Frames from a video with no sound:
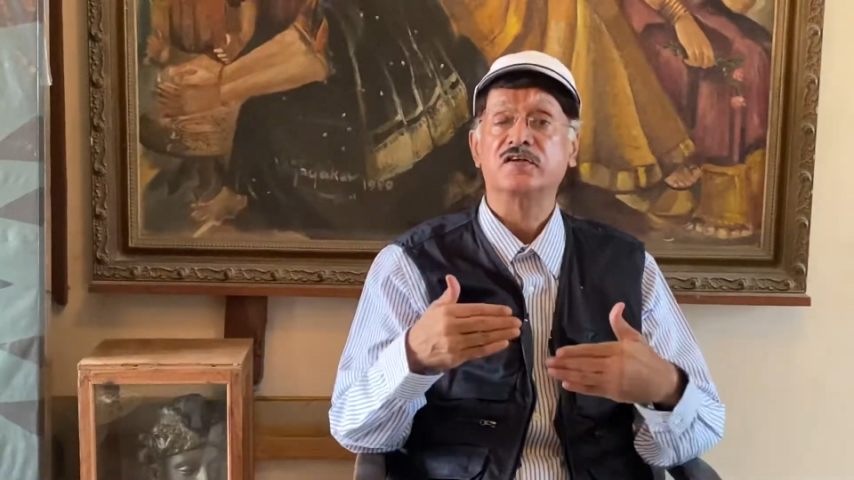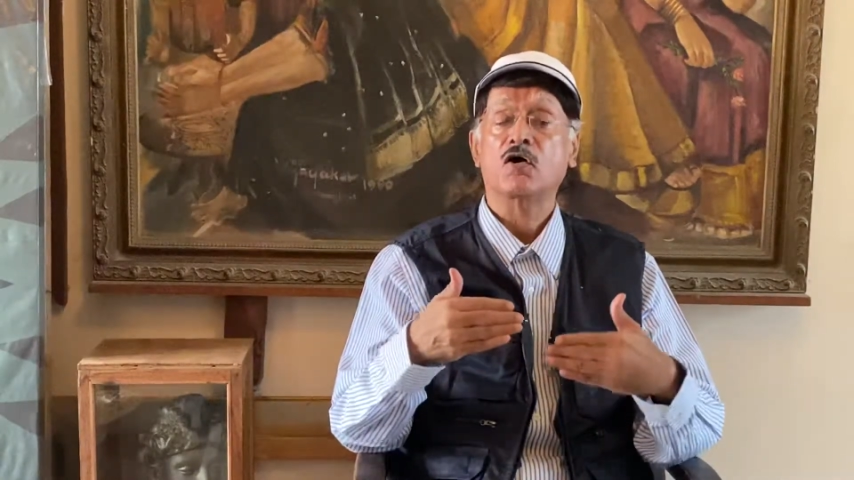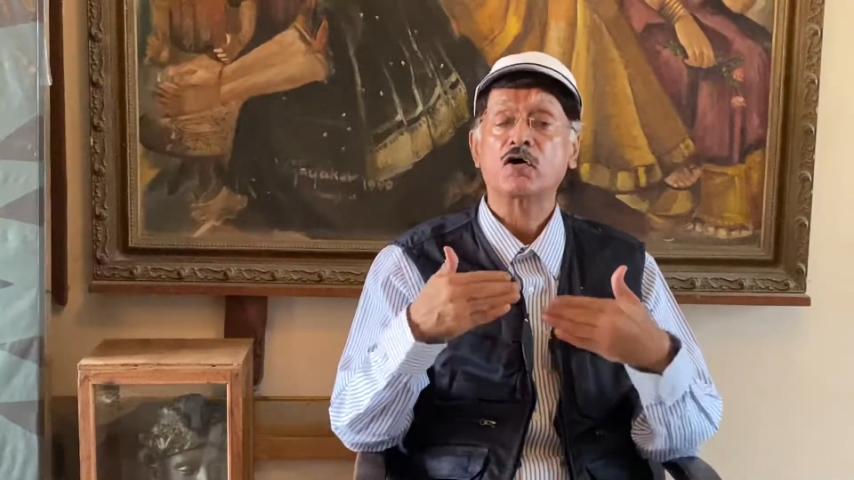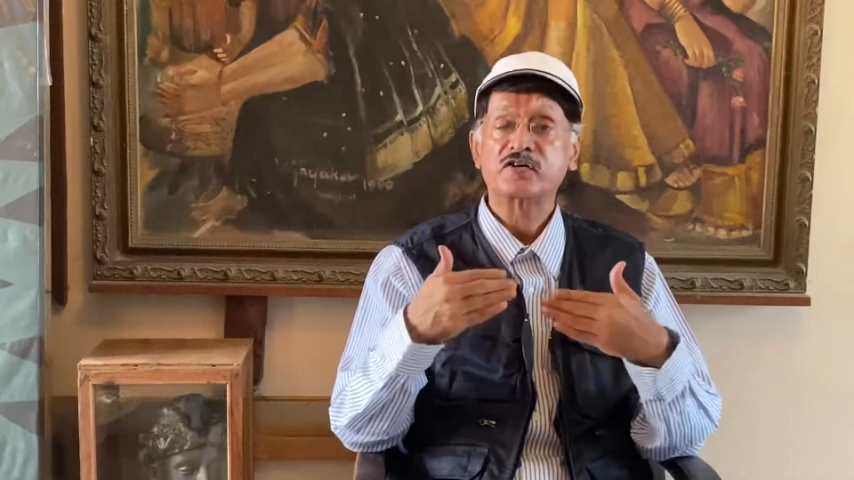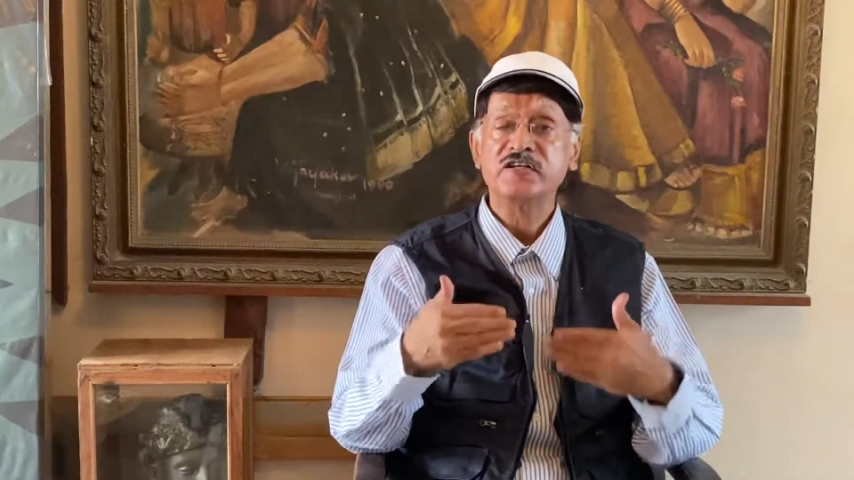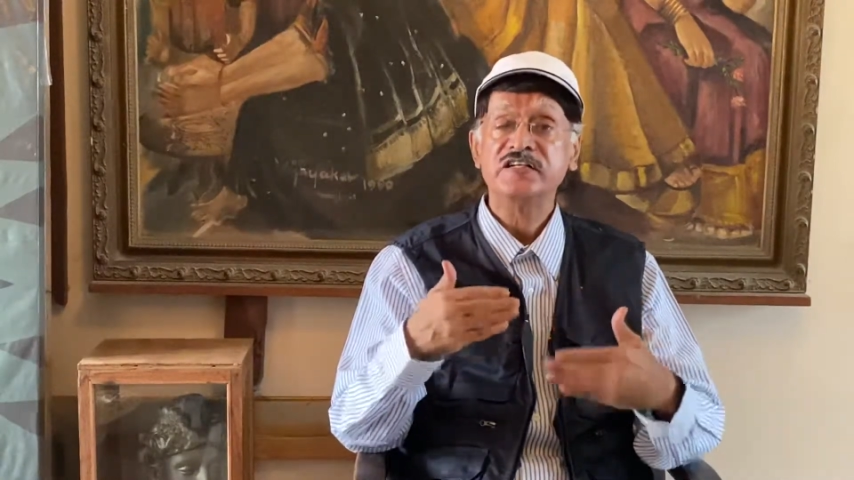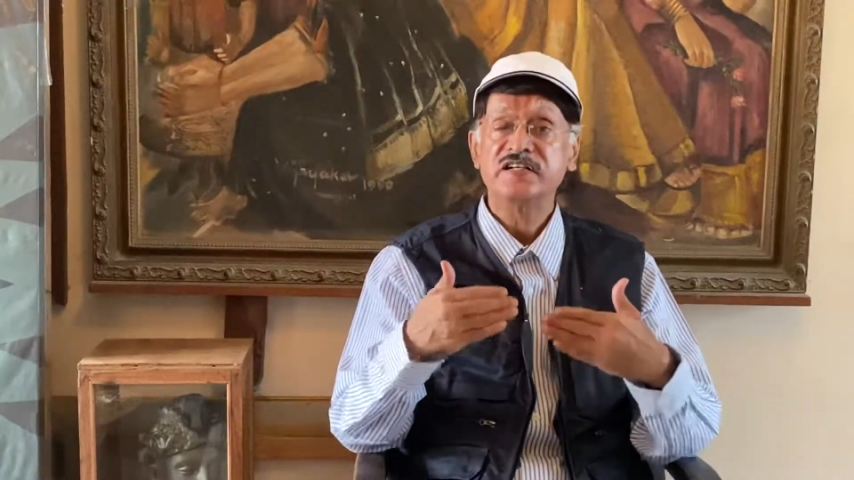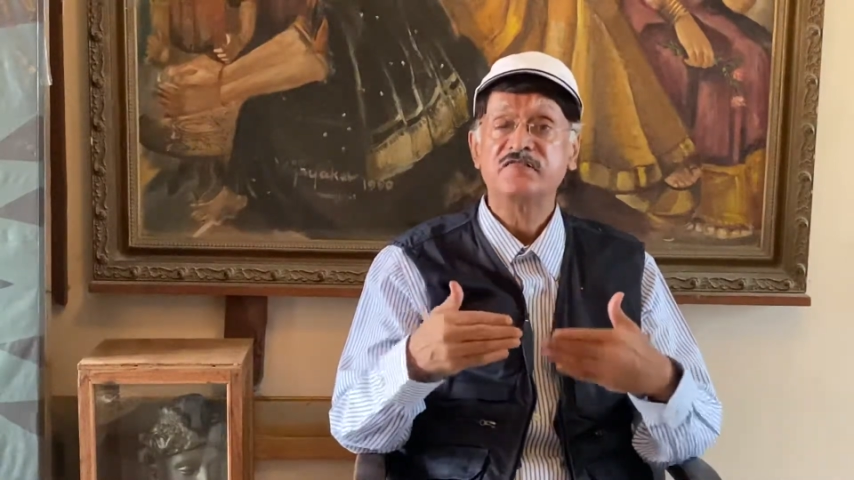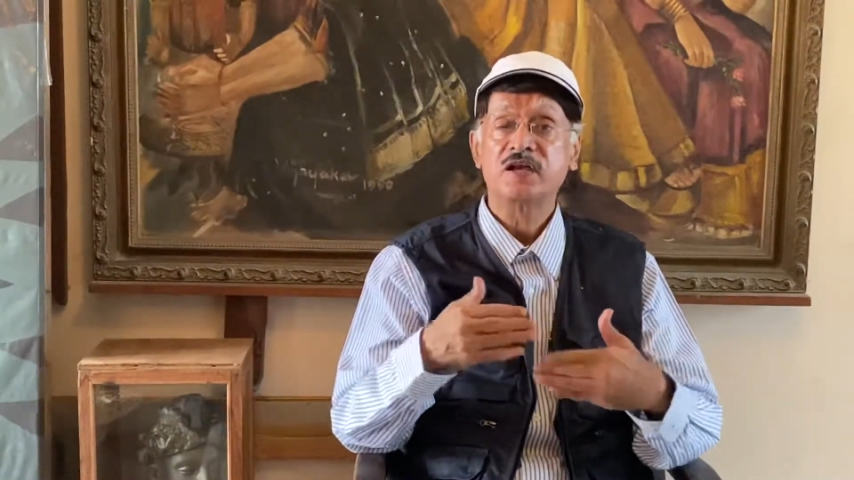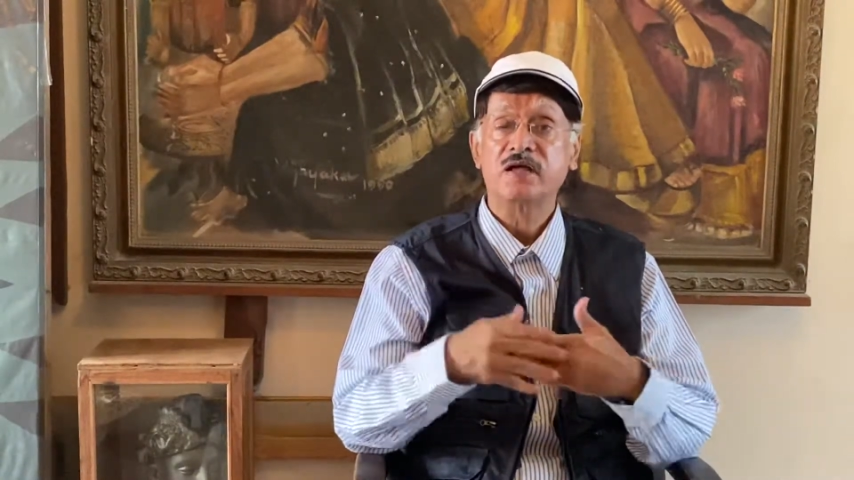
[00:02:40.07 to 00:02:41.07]
or
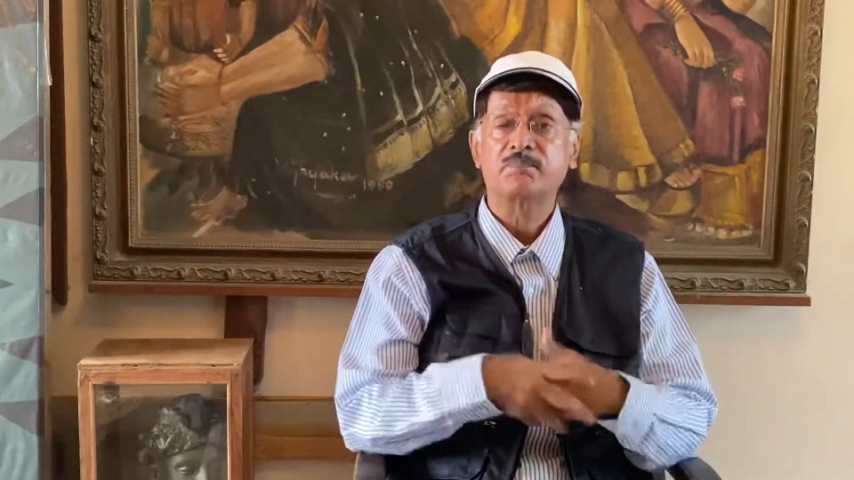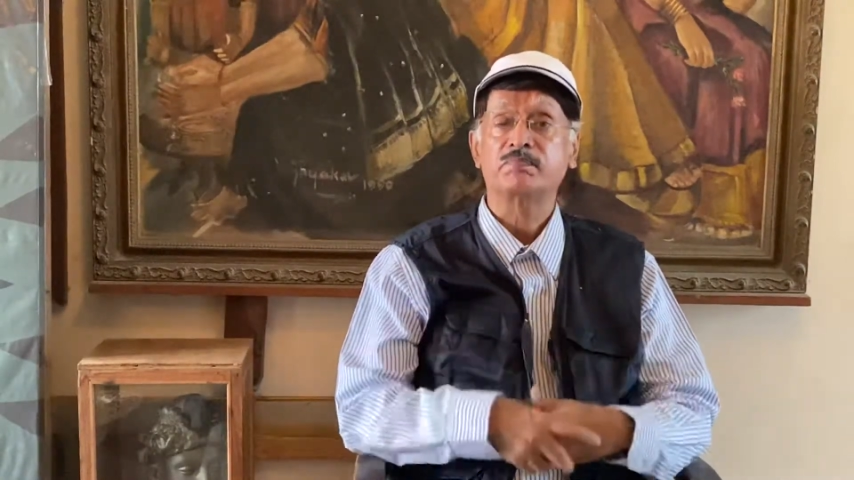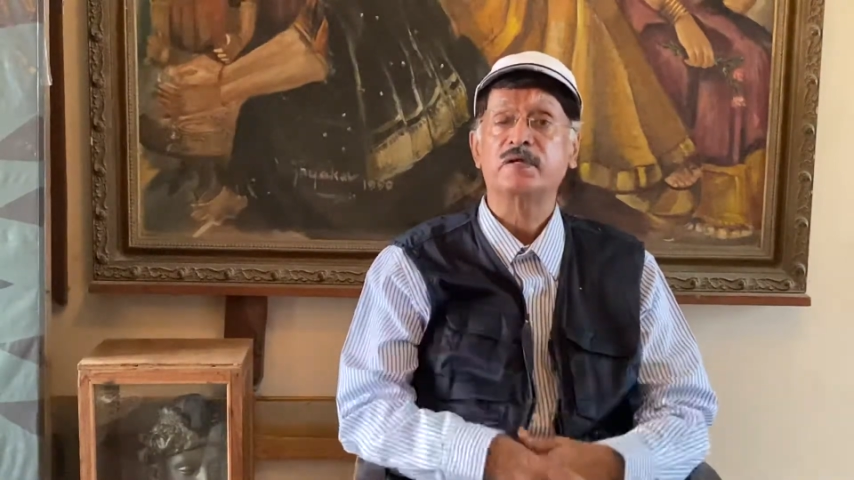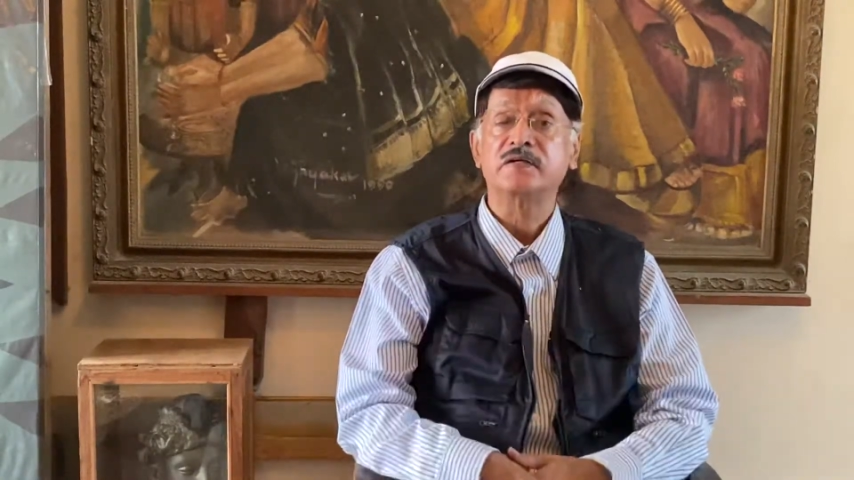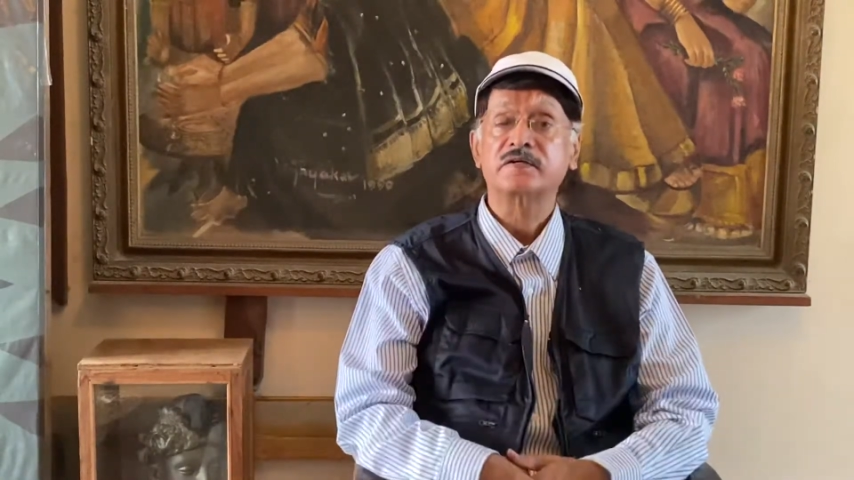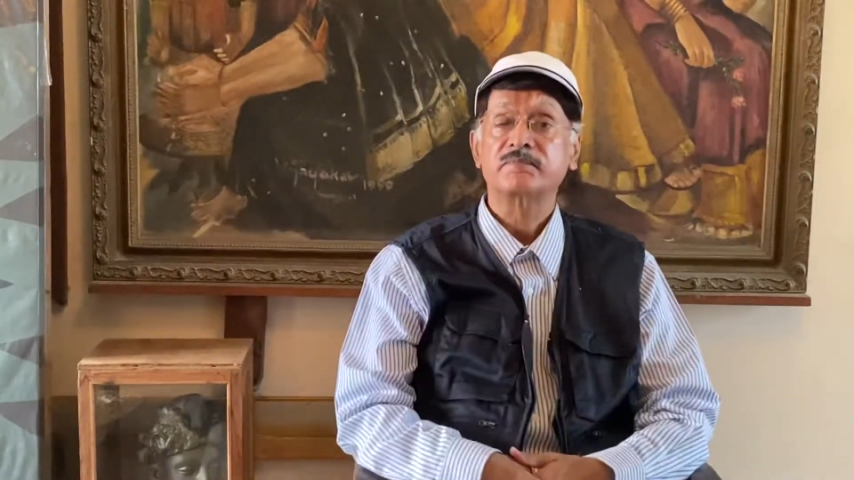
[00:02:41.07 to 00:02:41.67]
redevelopment.